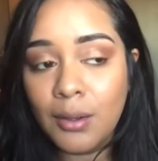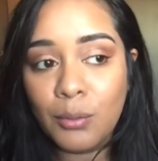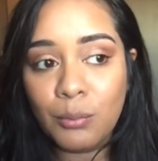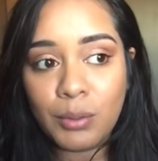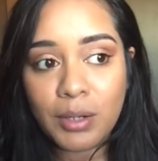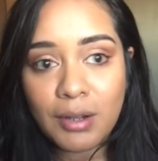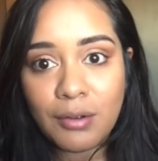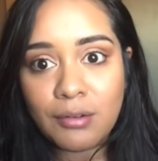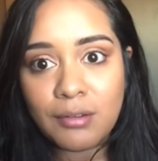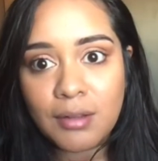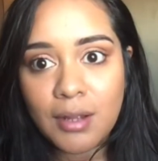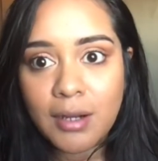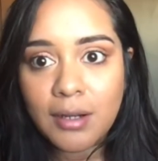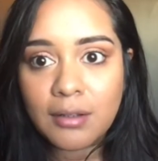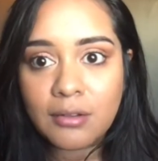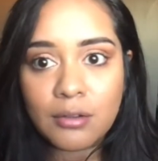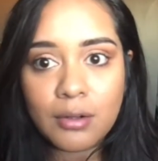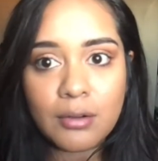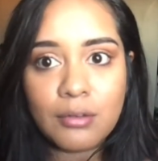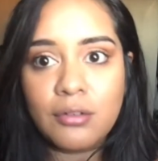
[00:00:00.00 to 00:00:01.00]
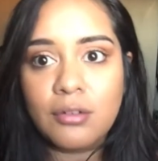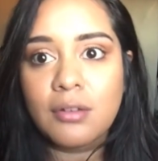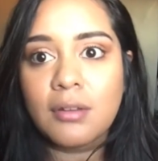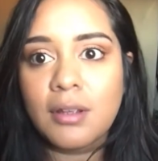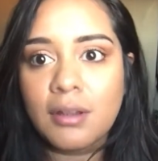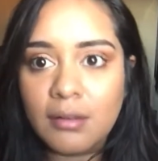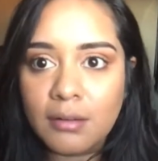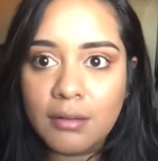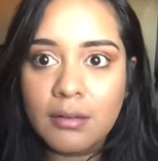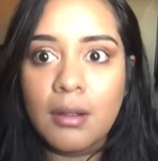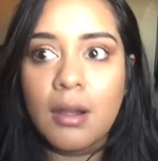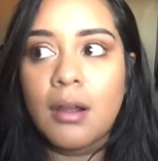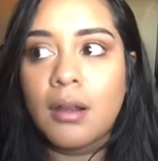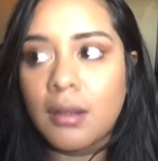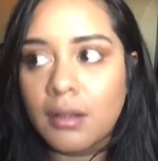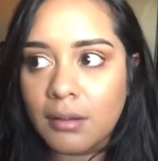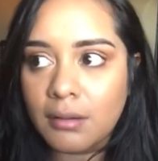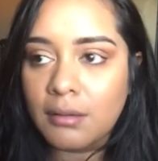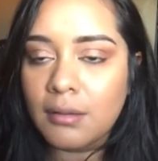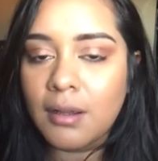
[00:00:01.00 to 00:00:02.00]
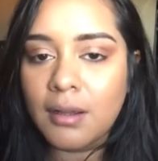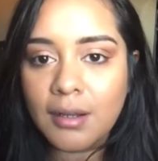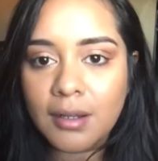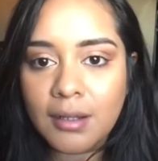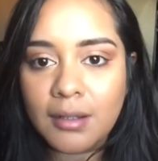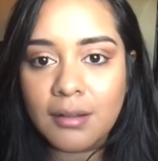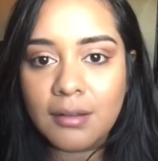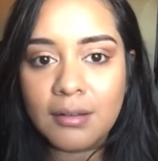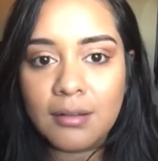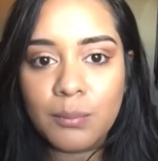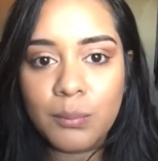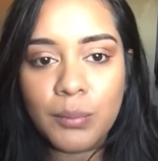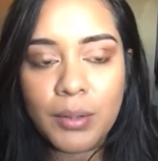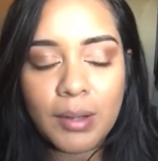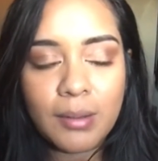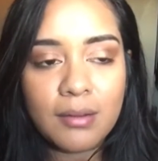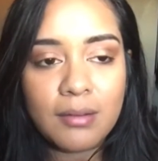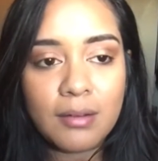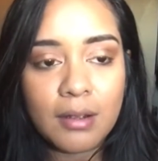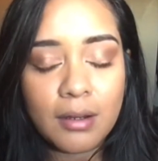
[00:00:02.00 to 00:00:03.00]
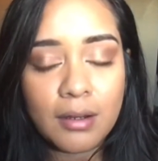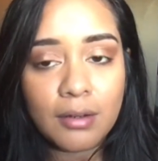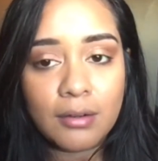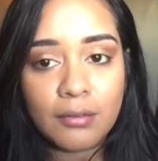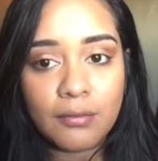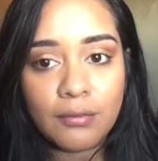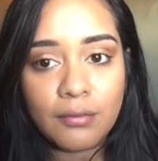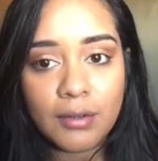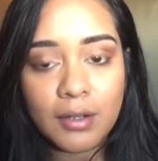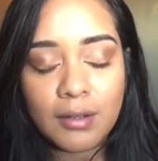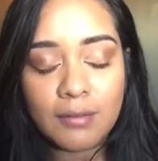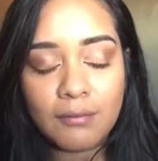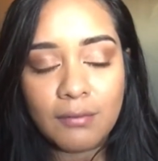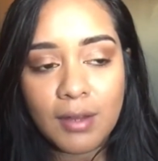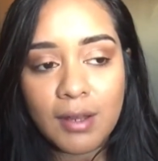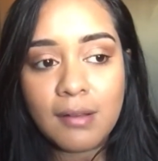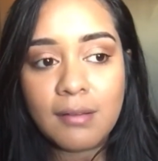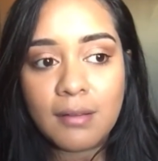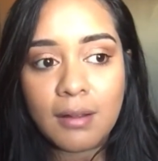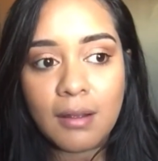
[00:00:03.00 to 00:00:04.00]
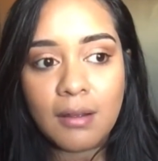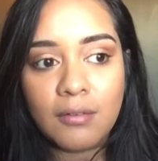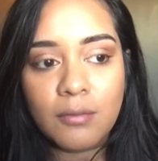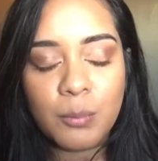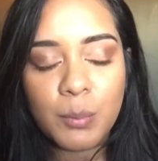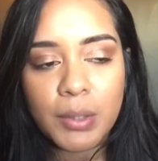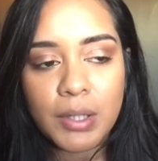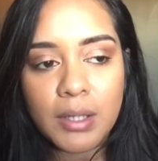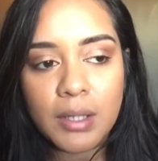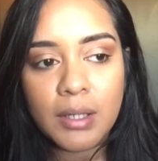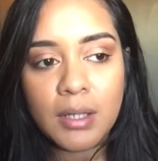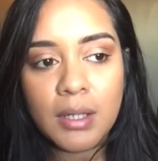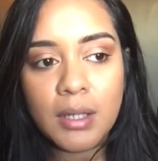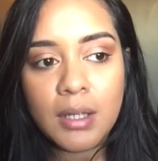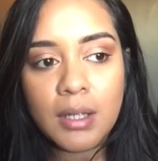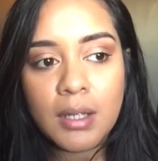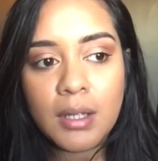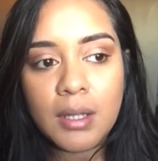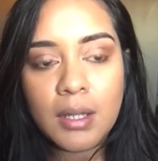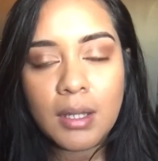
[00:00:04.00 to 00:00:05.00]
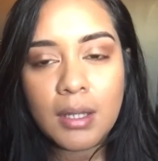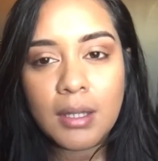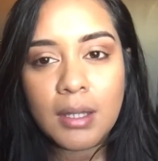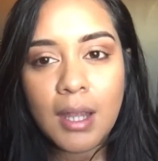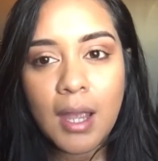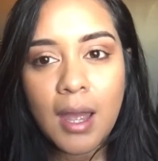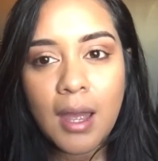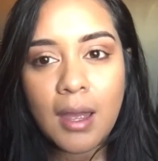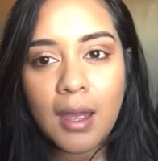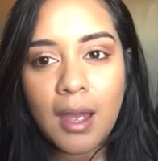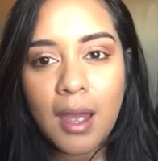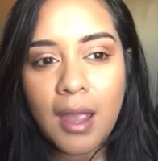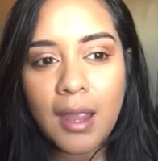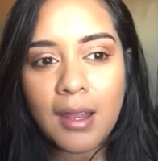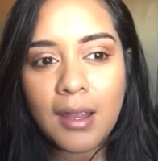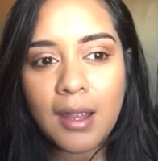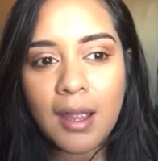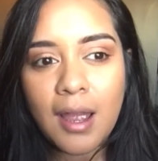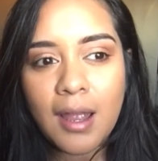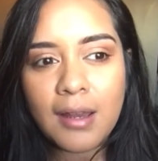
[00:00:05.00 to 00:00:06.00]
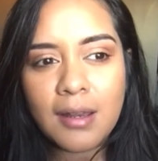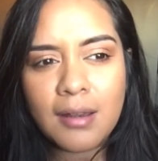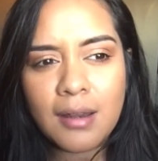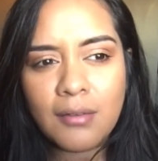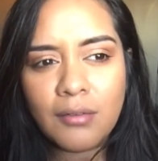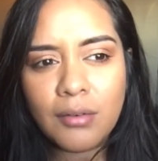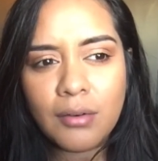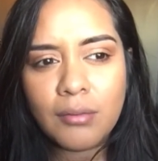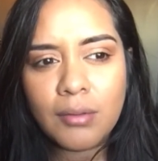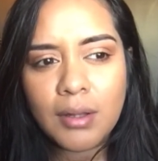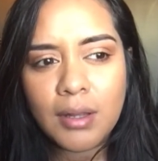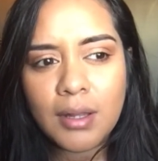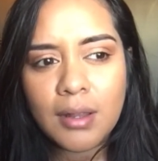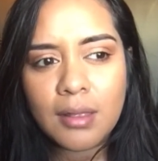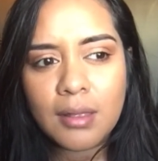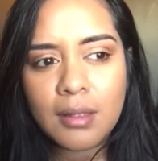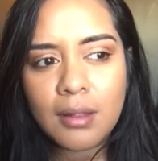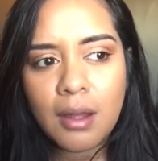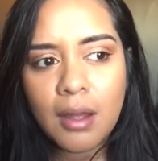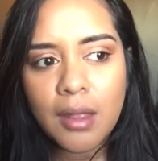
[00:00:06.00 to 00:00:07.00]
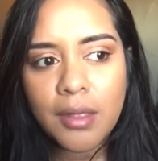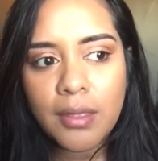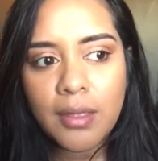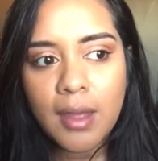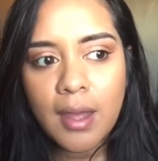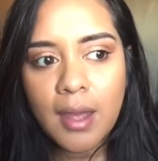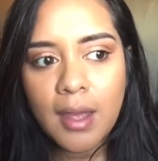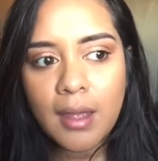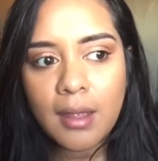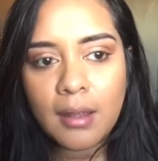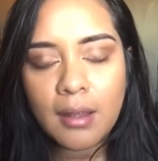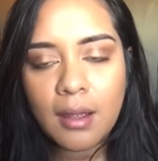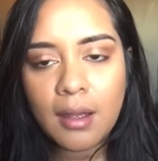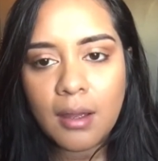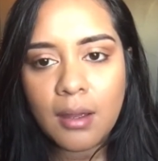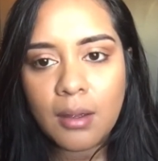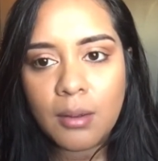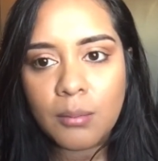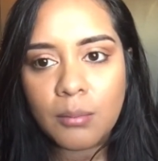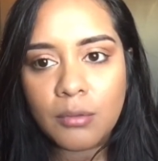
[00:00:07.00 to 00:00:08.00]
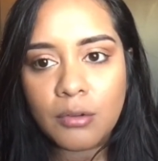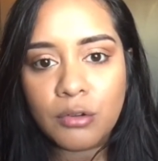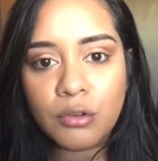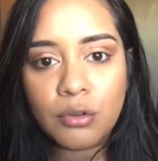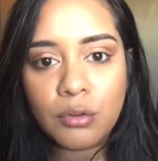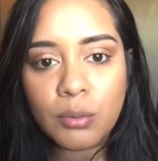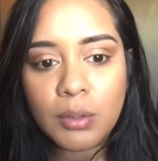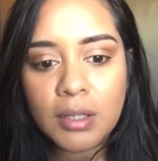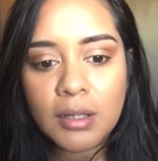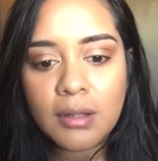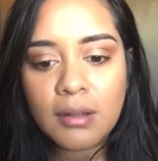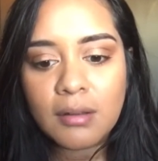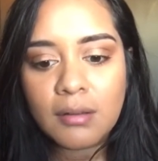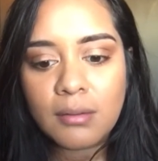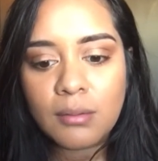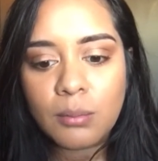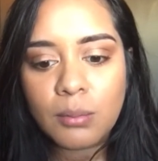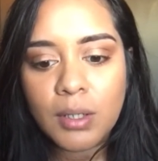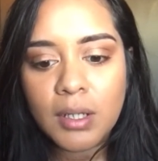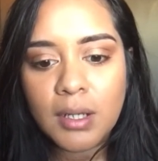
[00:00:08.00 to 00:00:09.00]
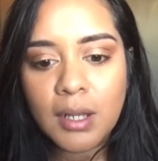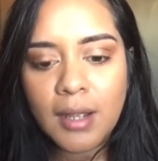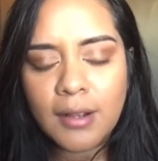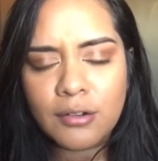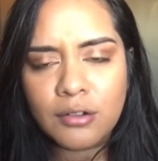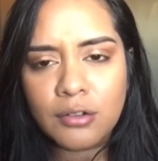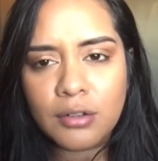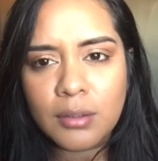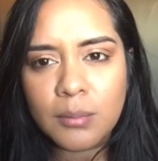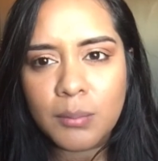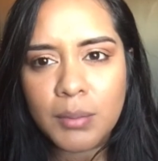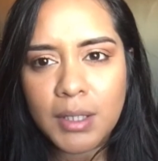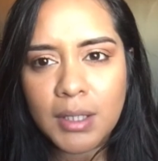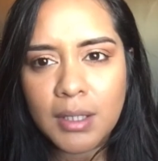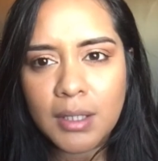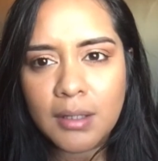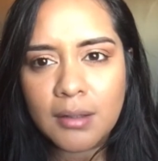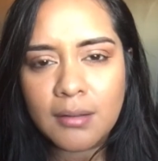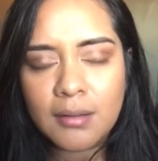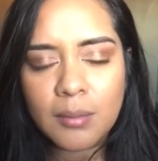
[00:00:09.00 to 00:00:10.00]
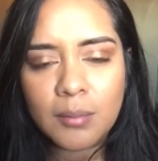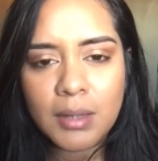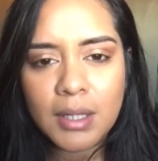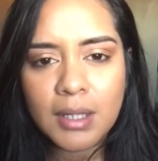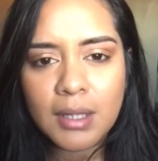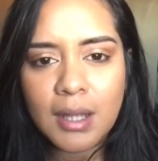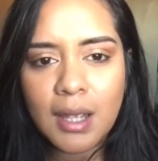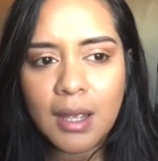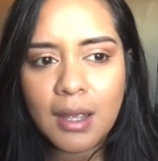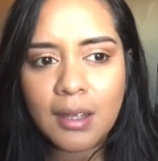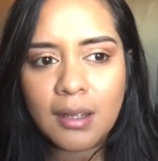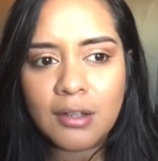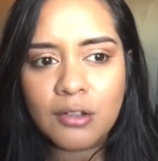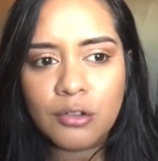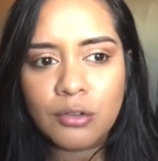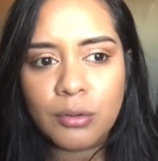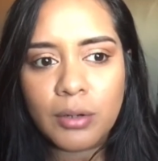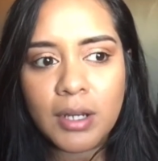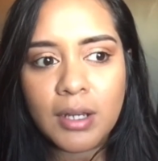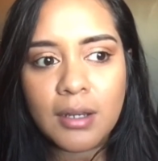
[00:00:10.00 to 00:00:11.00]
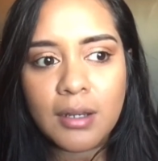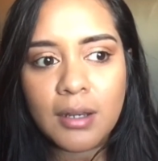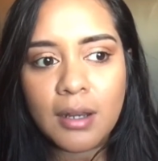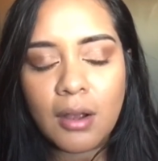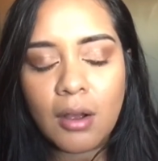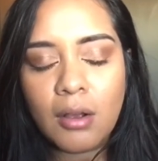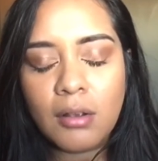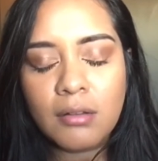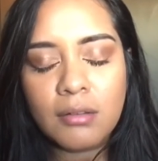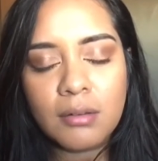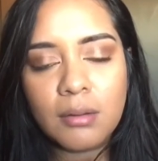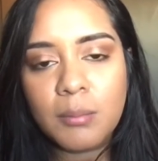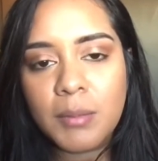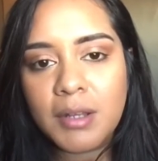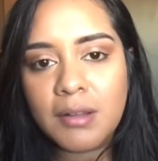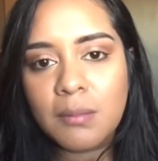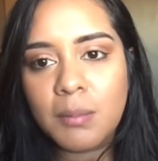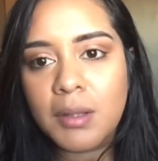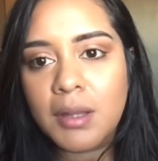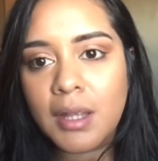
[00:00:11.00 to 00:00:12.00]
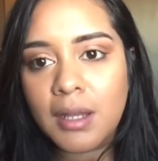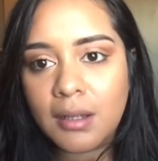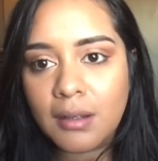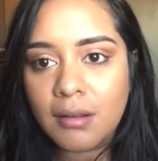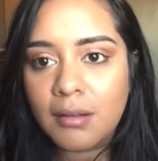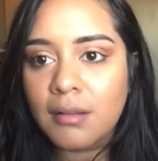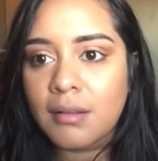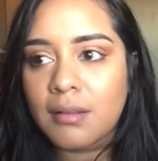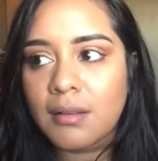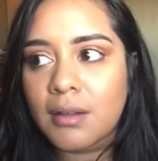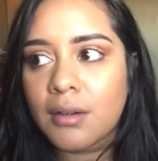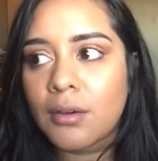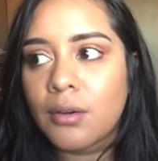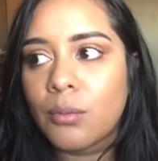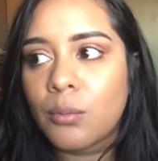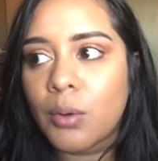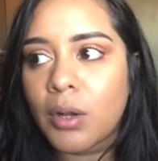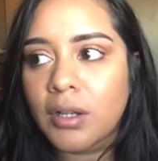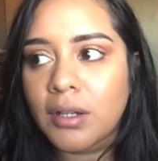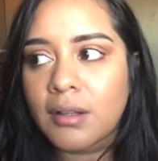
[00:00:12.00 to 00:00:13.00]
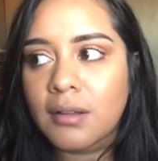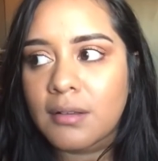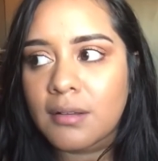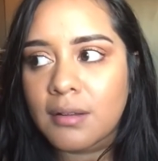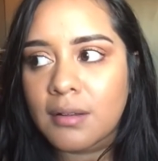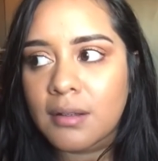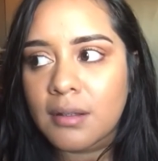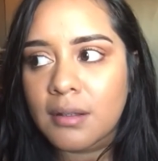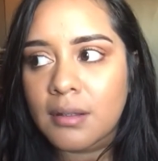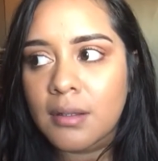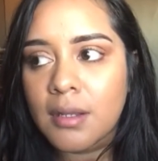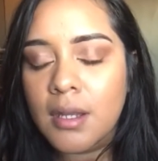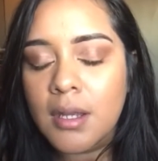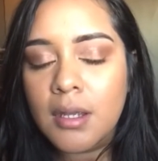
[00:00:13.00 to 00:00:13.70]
when I was talking to her, I was just like talking and talking and probably talking her freaking face off. But yeah, I never really thought that doing this would actually be something that I enjoyed. And it also makes me like consider wanting to